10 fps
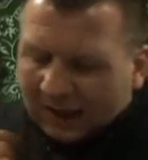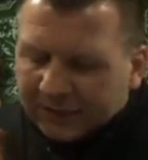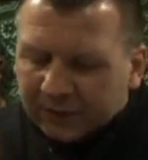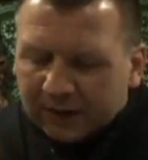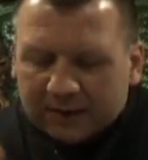
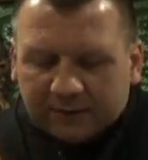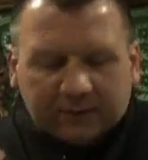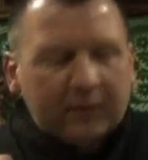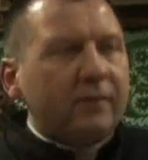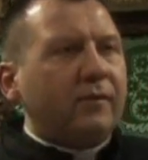and there is
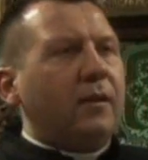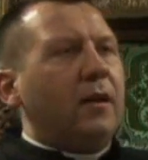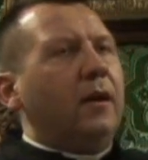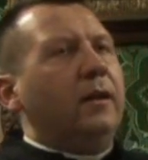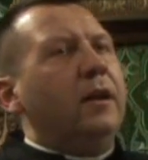
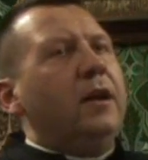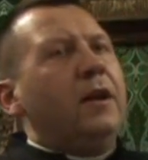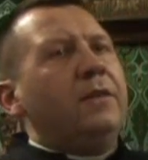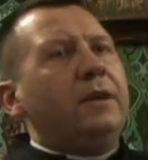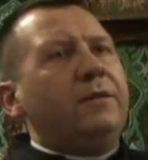concern
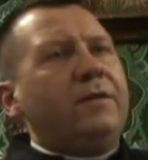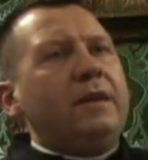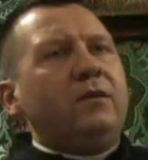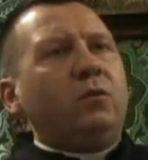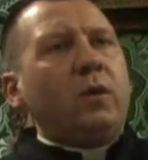that if
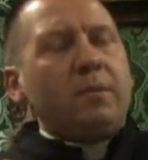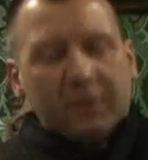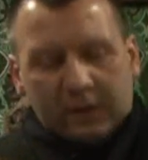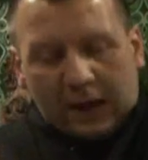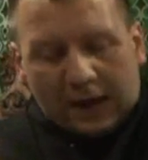these
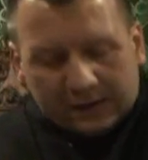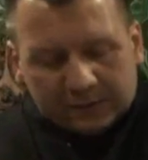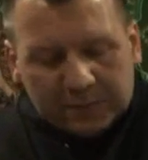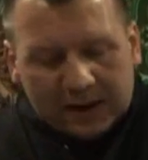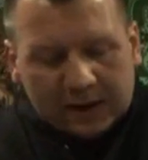women
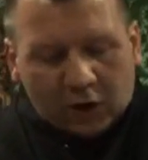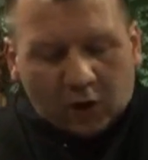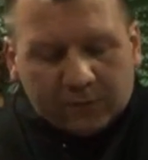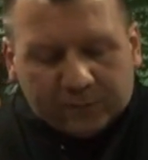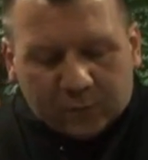and men
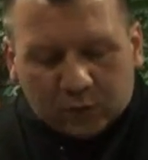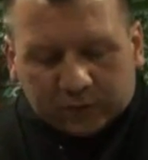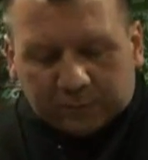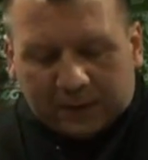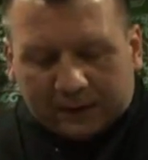are
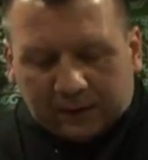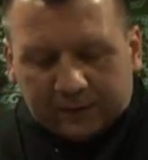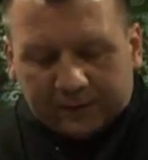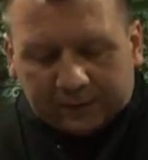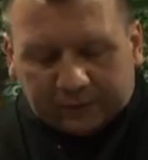forced back
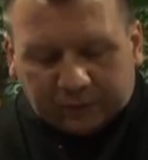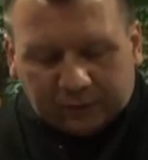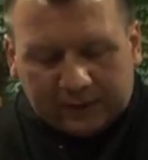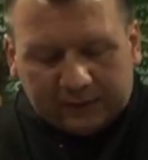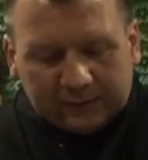onto the
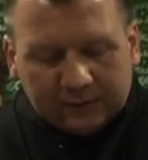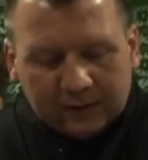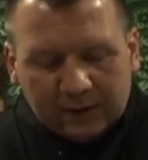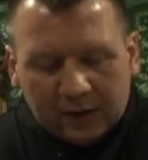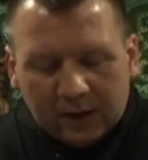street,
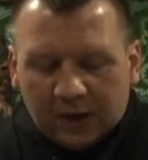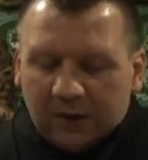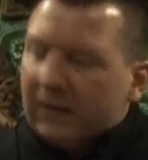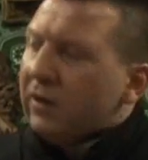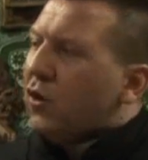
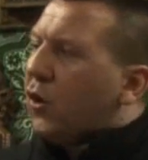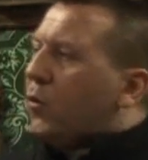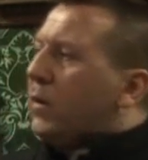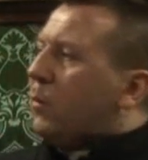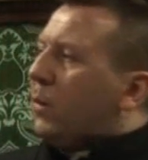then not
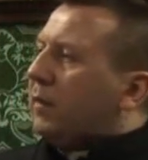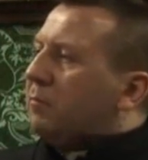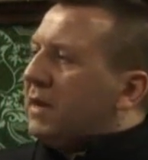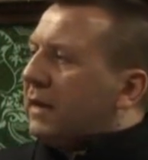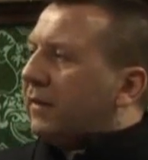only will
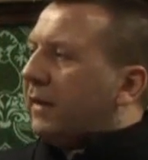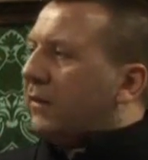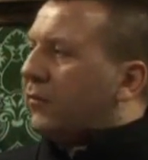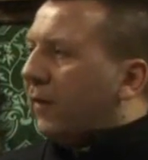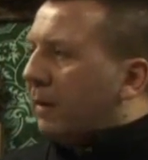it make
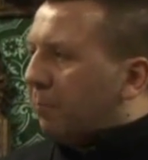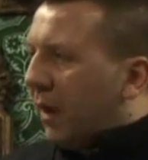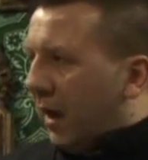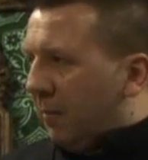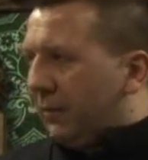things very
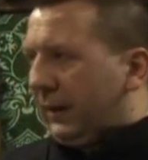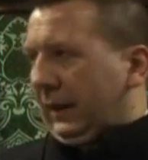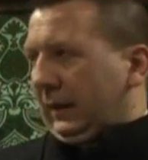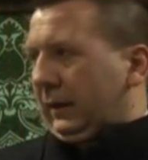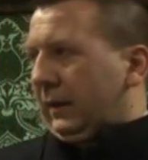
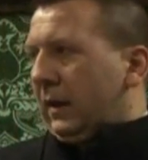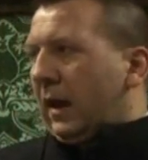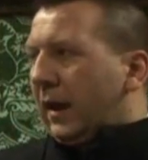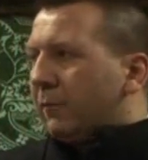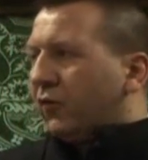public,
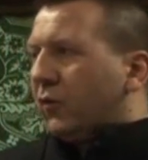and I'm